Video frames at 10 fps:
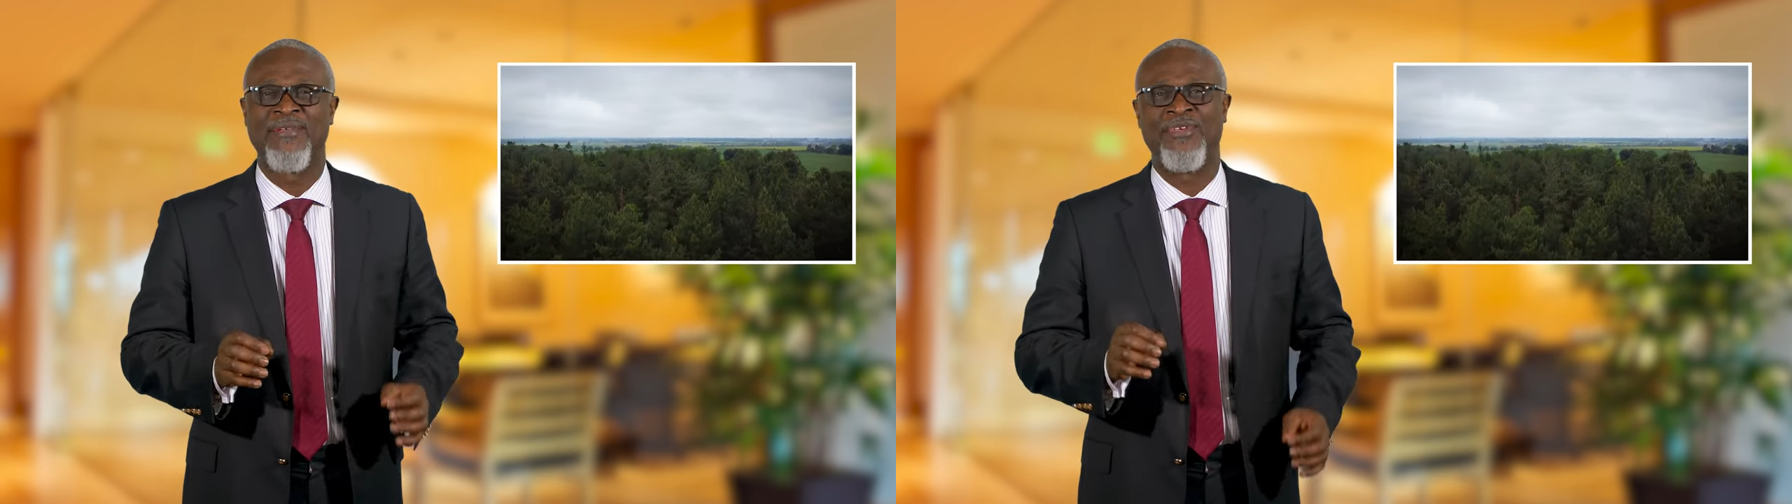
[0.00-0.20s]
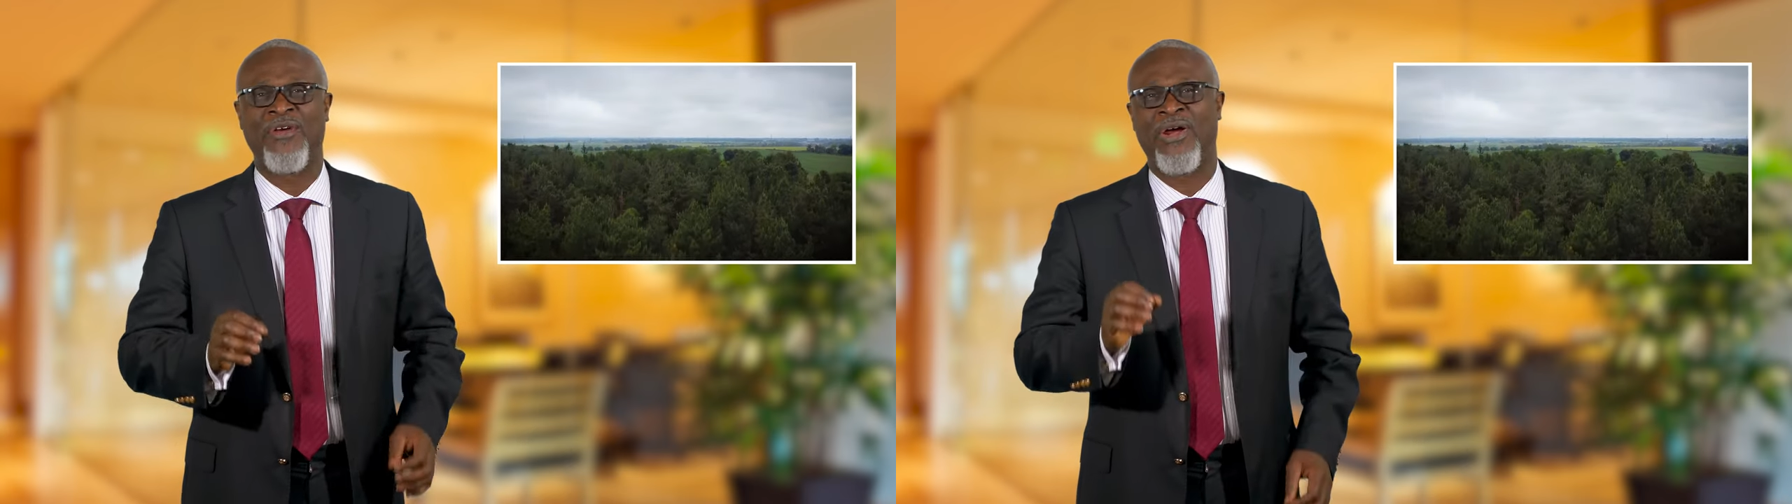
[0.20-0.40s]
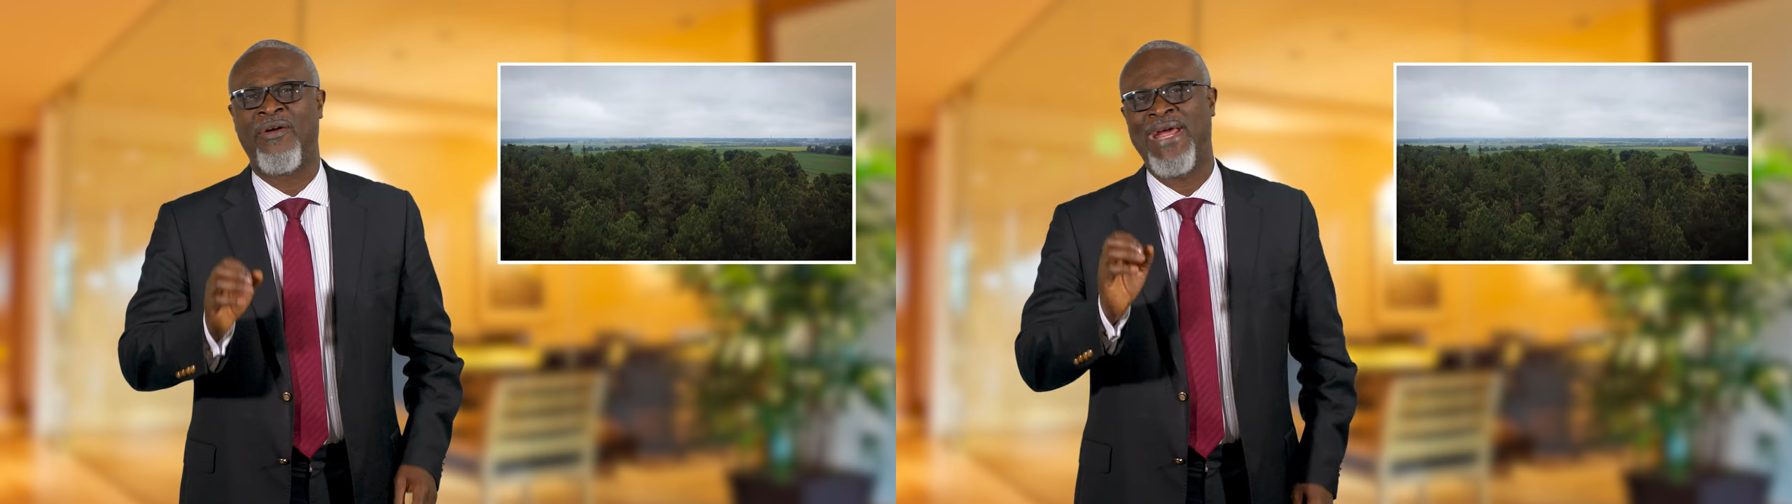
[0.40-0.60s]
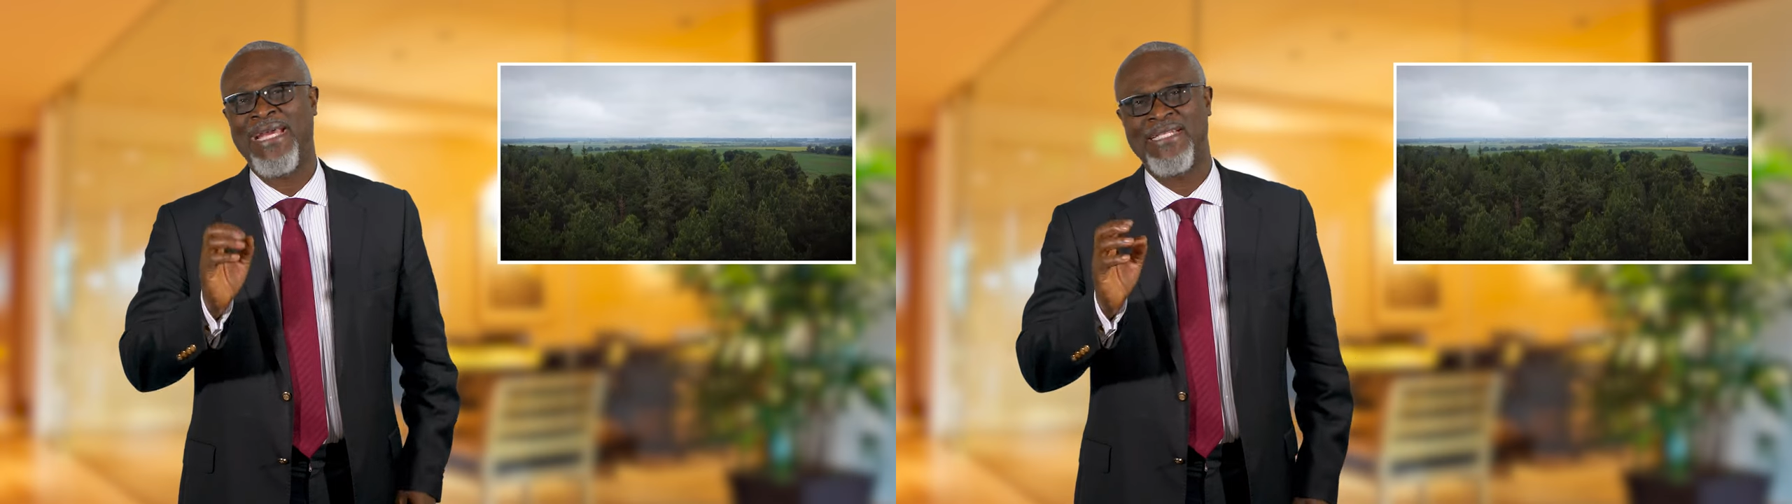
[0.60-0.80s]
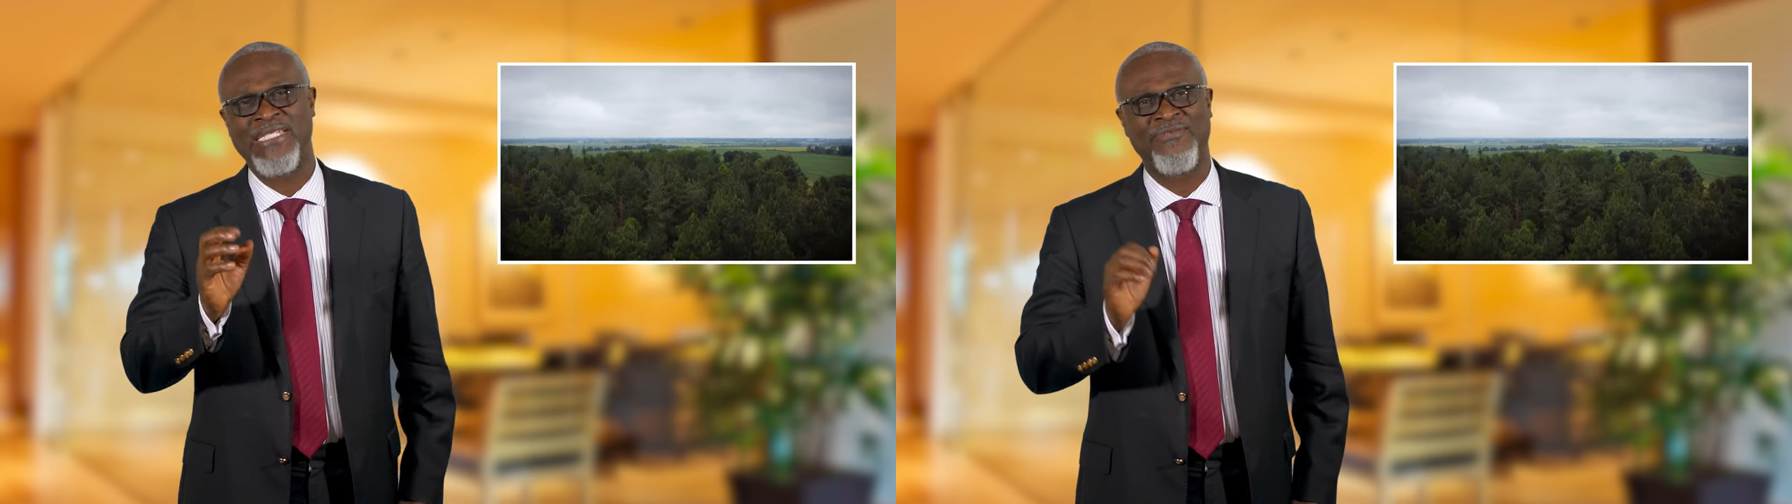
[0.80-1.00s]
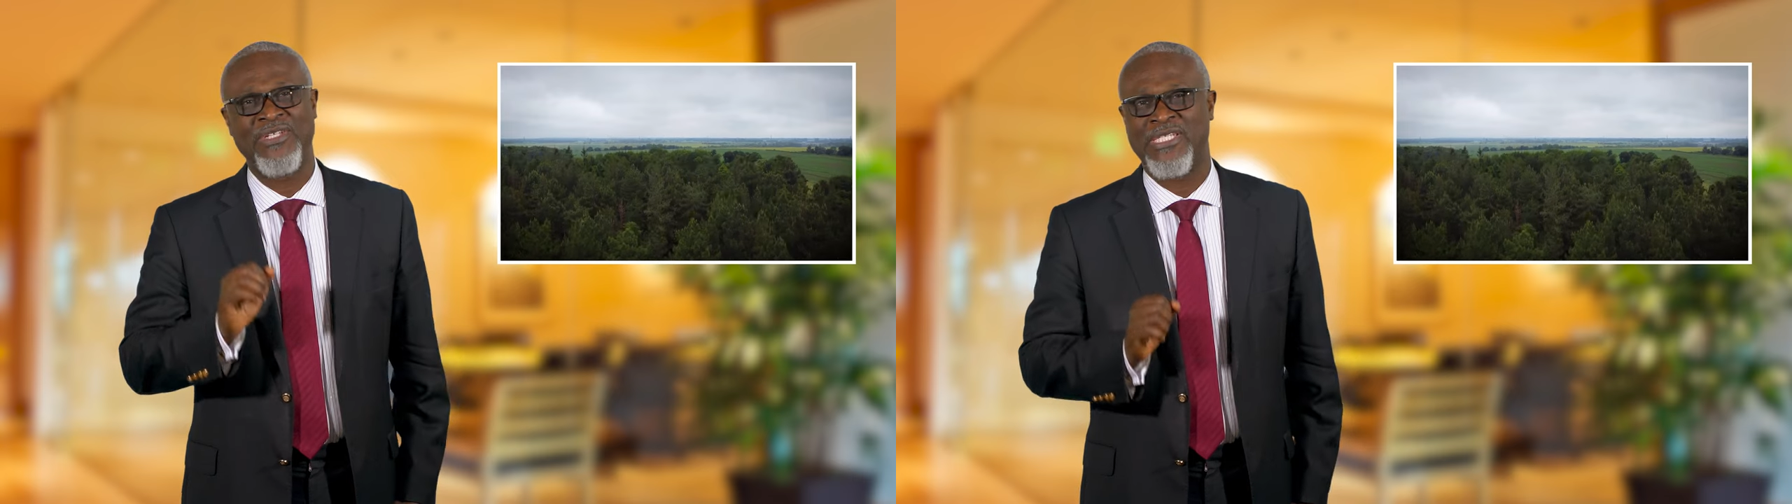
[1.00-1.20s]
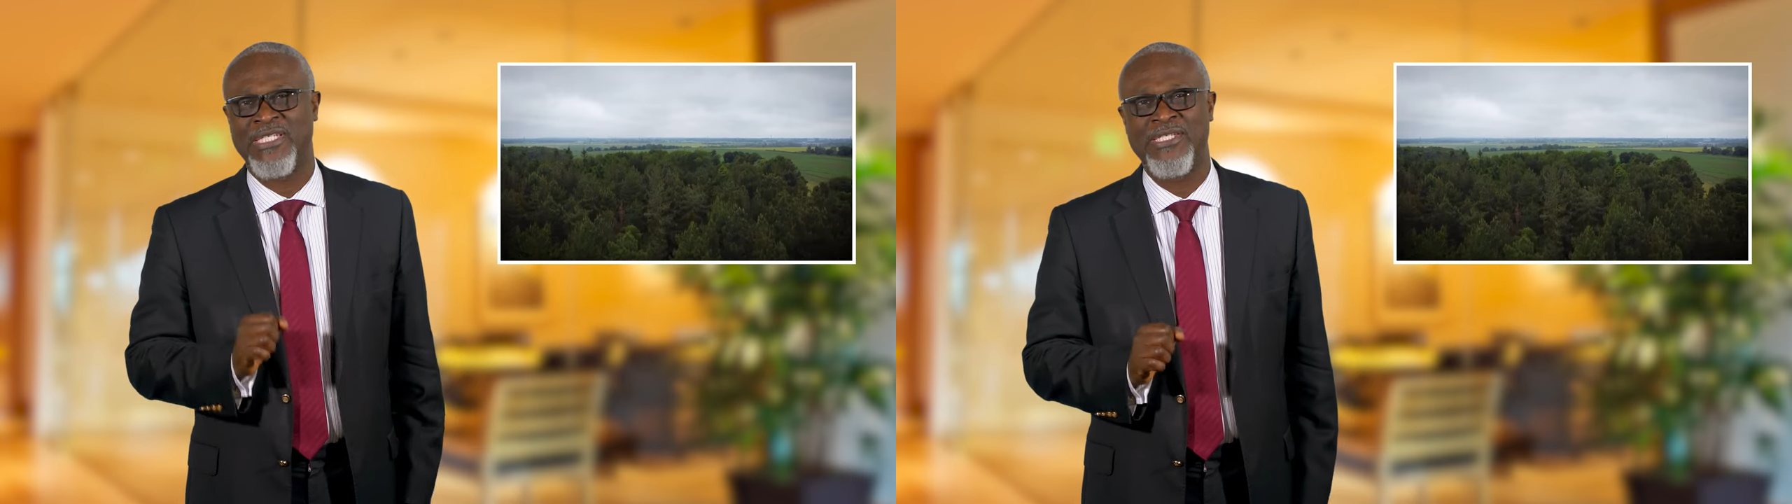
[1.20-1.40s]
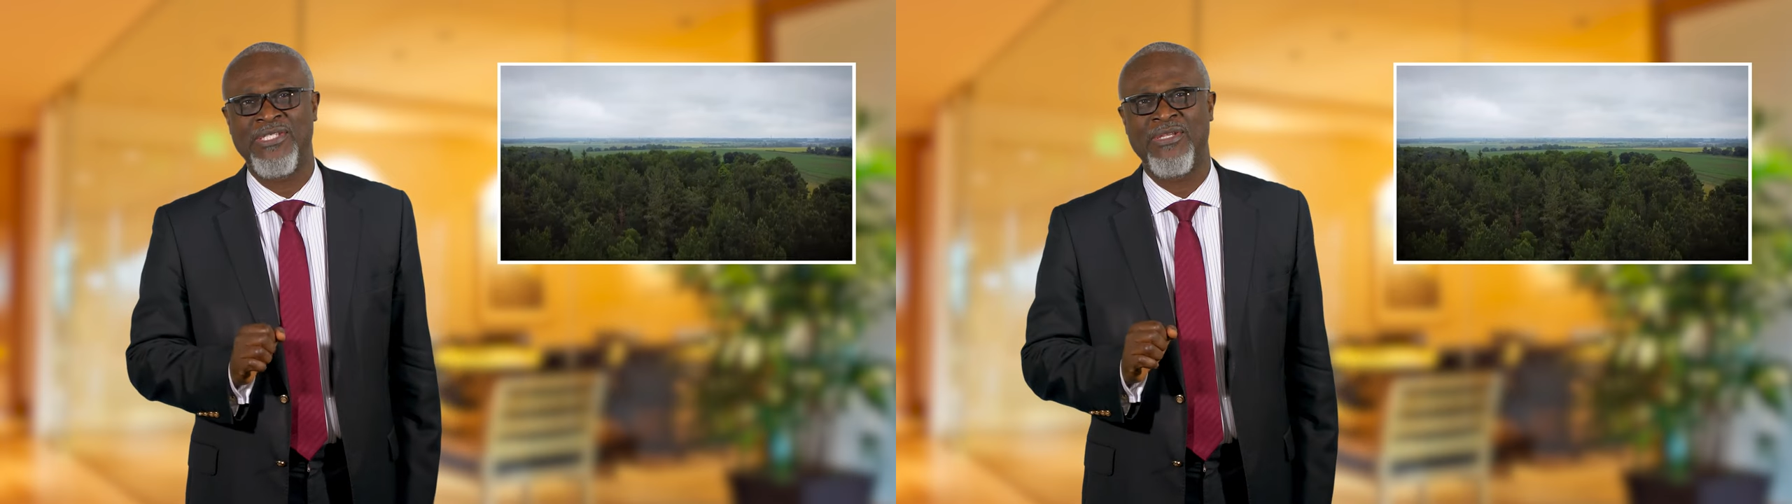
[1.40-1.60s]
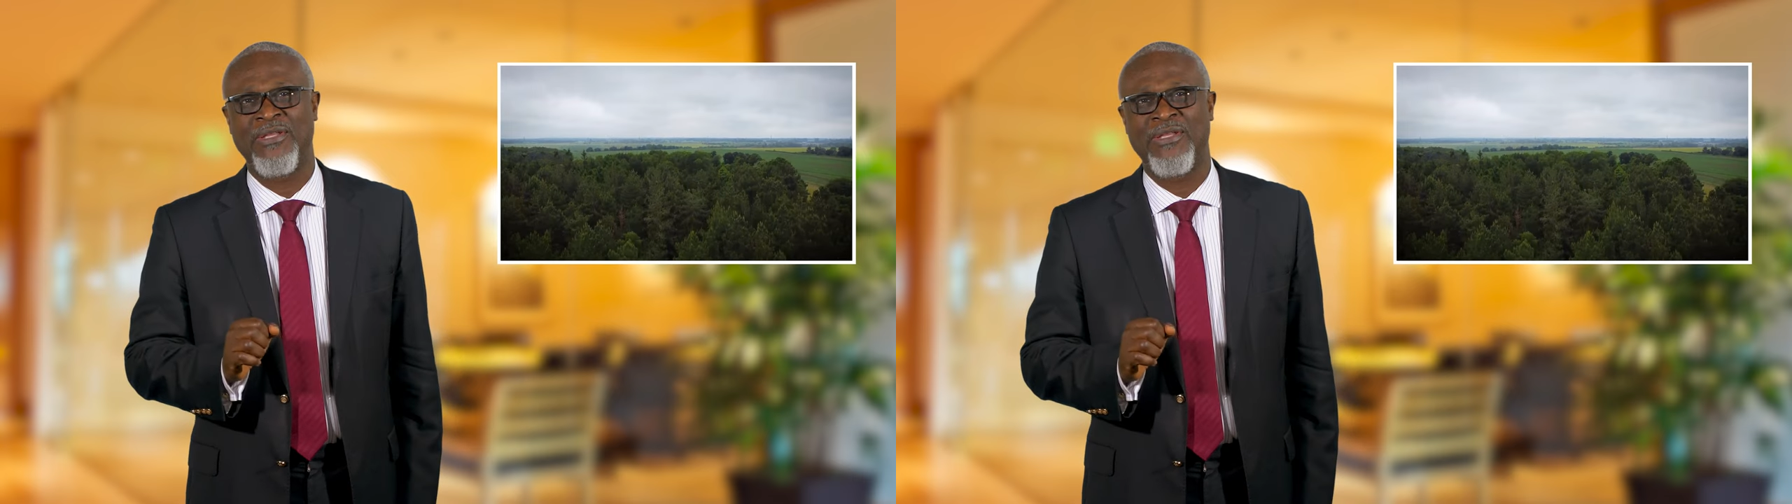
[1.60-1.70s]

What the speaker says: There are activities